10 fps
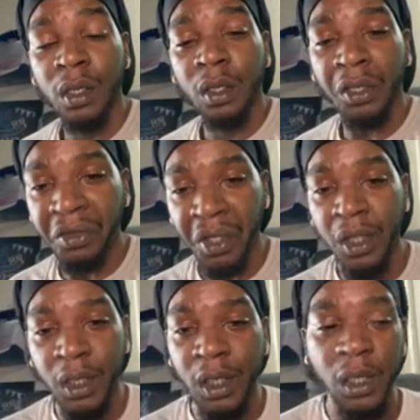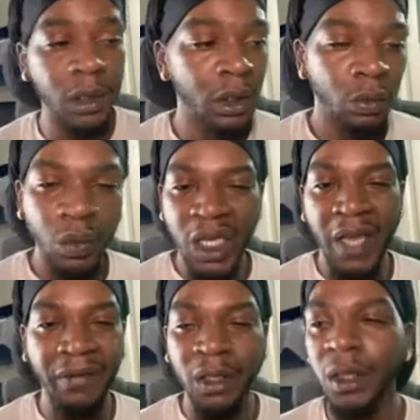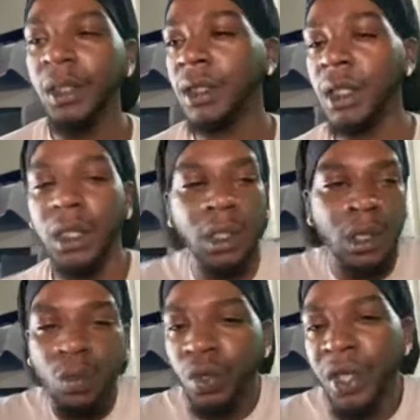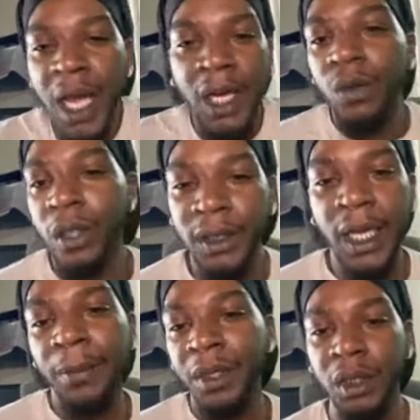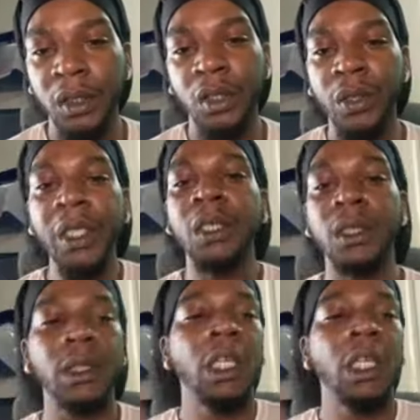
The thing is, we have to understand it. We're not going to stop each other greatness.